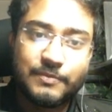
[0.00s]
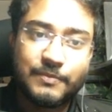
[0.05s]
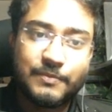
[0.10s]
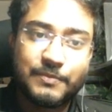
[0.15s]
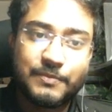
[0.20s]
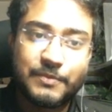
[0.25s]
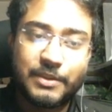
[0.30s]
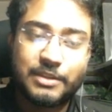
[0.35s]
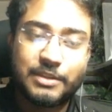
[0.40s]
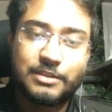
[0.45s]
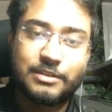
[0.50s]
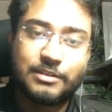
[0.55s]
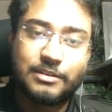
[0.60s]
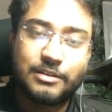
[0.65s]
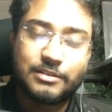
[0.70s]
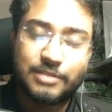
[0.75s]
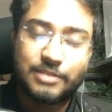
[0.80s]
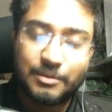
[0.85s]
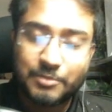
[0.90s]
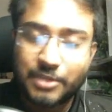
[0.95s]
that
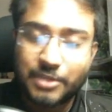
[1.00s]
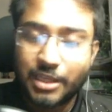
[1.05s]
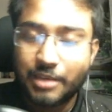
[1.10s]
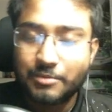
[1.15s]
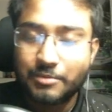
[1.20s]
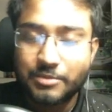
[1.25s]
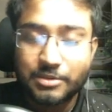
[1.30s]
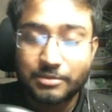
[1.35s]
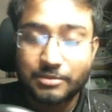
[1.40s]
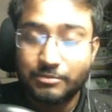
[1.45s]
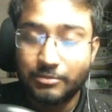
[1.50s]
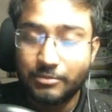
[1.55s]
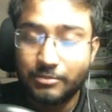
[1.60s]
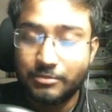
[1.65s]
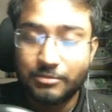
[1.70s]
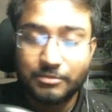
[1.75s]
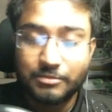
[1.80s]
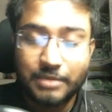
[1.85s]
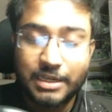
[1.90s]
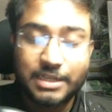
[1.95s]
sometimes,
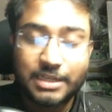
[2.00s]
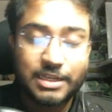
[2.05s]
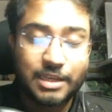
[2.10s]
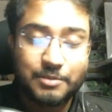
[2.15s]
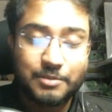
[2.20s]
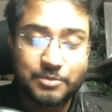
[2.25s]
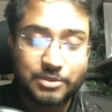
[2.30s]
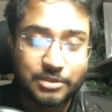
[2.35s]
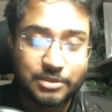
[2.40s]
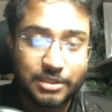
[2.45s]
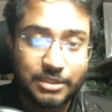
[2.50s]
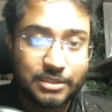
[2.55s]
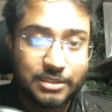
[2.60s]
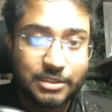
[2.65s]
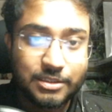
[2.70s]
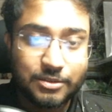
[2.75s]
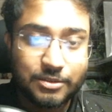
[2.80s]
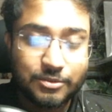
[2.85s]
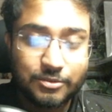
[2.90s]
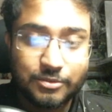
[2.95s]
many times, easy
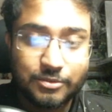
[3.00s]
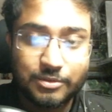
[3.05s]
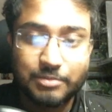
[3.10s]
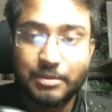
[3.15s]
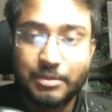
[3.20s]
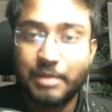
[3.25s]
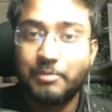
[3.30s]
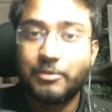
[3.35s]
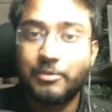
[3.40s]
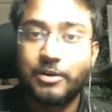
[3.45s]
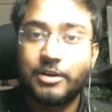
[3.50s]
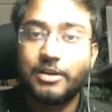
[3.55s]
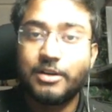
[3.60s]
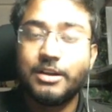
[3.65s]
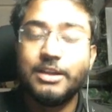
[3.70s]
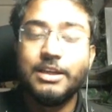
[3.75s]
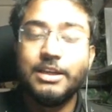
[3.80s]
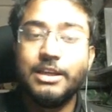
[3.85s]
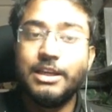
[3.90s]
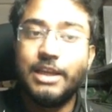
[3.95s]
to remember,
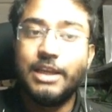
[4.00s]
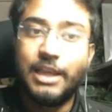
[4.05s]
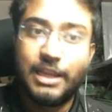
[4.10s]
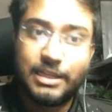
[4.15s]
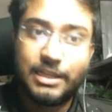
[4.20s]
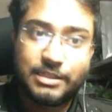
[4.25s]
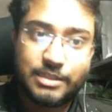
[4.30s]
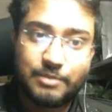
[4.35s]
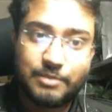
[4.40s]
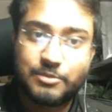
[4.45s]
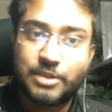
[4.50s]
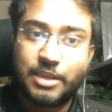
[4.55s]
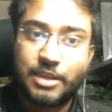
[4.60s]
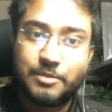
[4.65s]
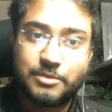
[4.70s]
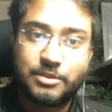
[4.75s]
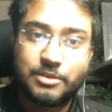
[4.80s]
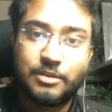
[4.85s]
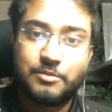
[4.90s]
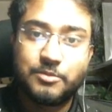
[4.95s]
and
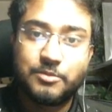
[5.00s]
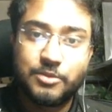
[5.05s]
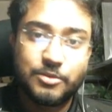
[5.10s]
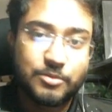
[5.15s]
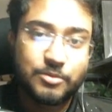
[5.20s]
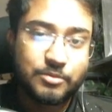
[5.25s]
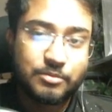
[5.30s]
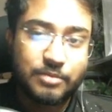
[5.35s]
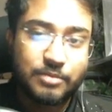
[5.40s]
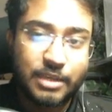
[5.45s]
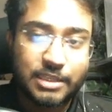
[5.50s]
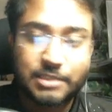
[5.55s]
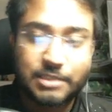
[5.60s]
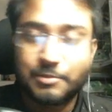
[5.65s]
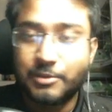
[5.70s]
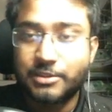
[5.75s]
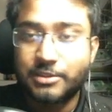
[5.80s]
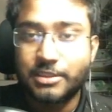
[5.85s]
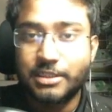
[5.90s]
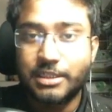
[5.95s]
sometimes you have to
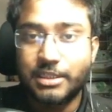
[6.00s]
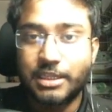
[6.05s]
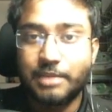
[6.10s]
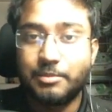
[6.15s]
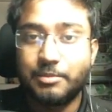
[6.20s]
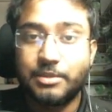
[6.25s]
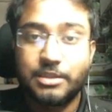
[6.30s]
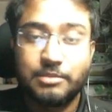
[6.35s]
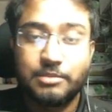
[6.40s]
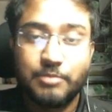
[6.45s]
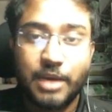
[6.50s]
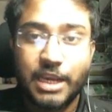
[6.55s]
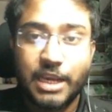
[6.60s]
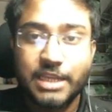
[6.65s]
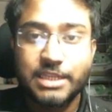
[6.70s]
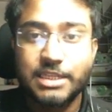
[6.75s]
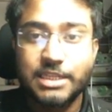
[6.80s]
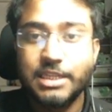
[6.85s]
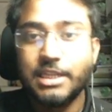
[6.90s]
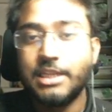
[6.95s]
explicitly keep it in
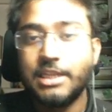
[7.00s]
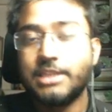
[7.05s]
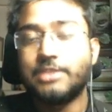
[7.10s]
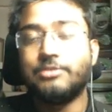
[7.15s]
mind so